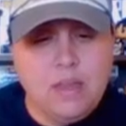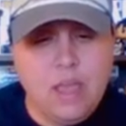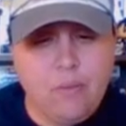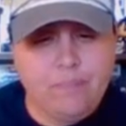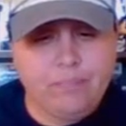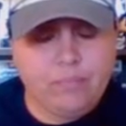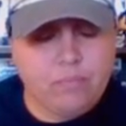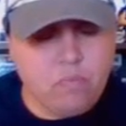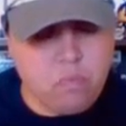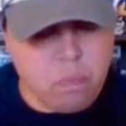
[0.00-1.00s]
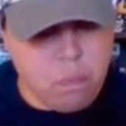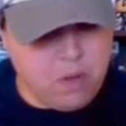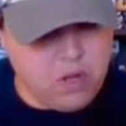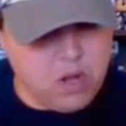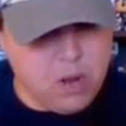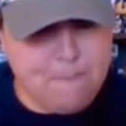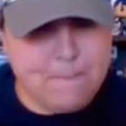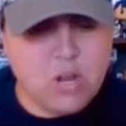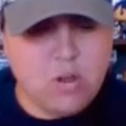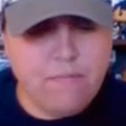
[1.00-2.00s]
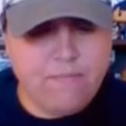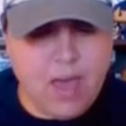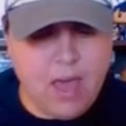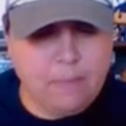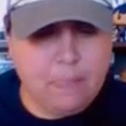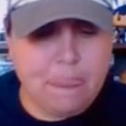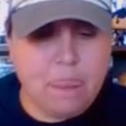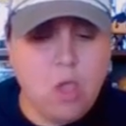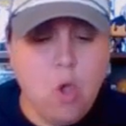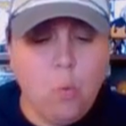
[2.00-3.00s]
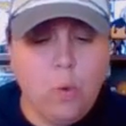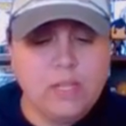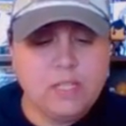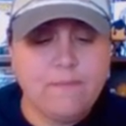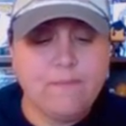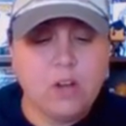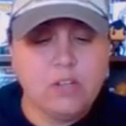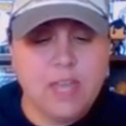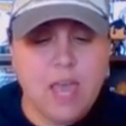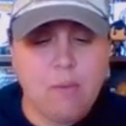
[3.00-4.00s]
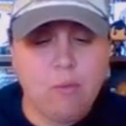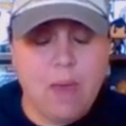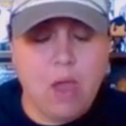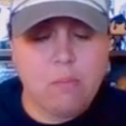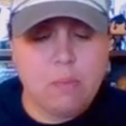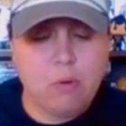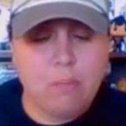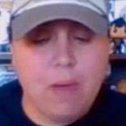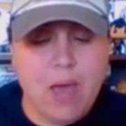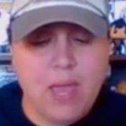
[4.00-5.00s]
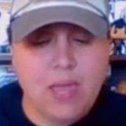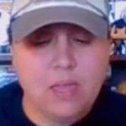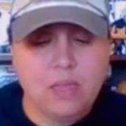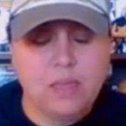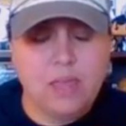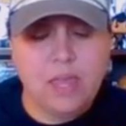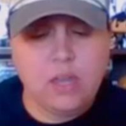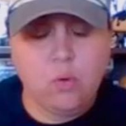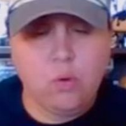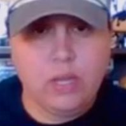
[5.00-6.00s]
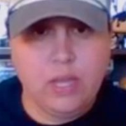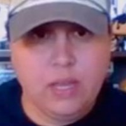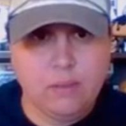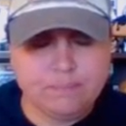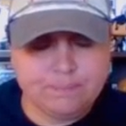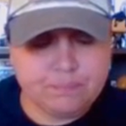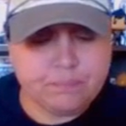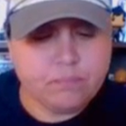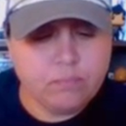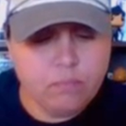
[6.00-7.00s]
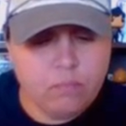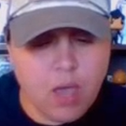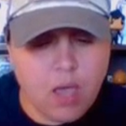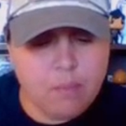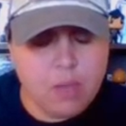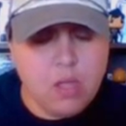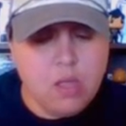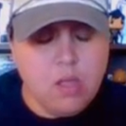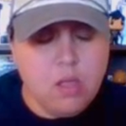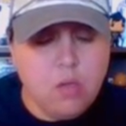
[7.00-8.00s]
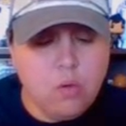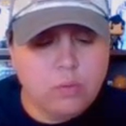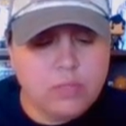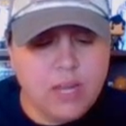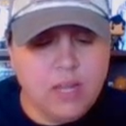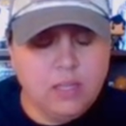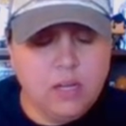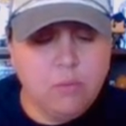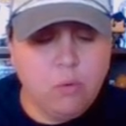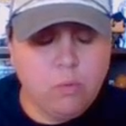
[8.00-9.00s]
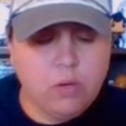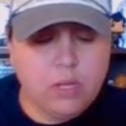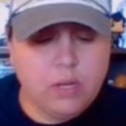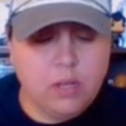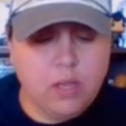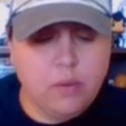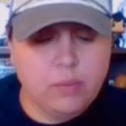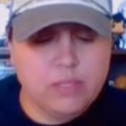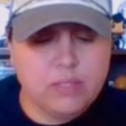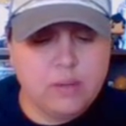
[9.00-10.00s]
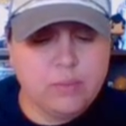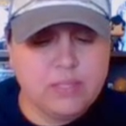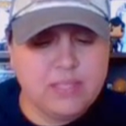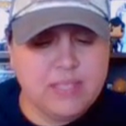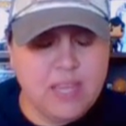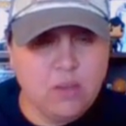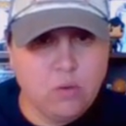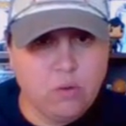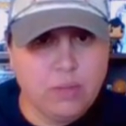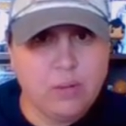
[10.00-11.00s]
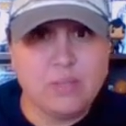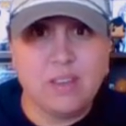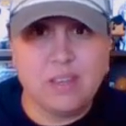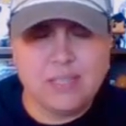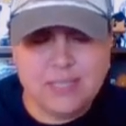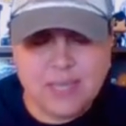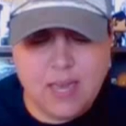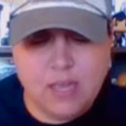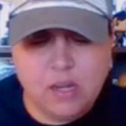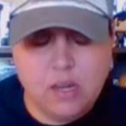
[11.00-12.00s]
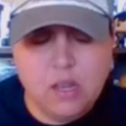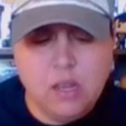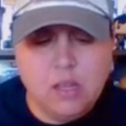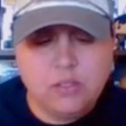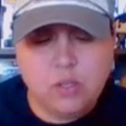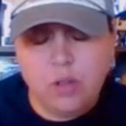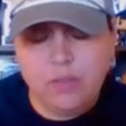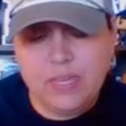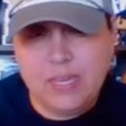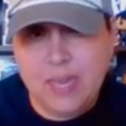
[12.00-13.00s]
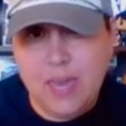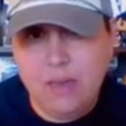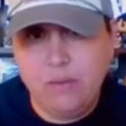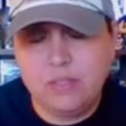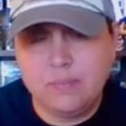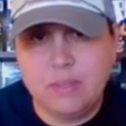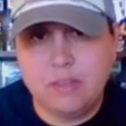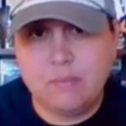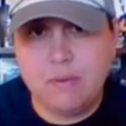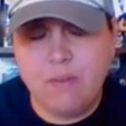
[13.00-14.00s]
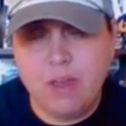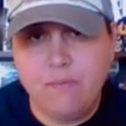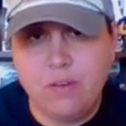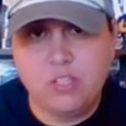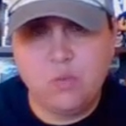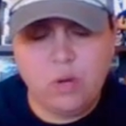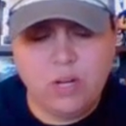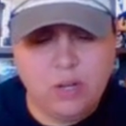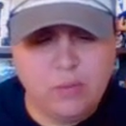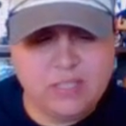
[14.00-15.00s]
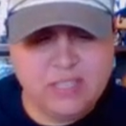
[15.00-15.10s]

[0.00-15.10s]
now, number five. What is the first album I remember buying and or getting? Um, technically, number one, it was it was a single, and it was on cassette. So I don't think it counts, but that was my very first one, and it was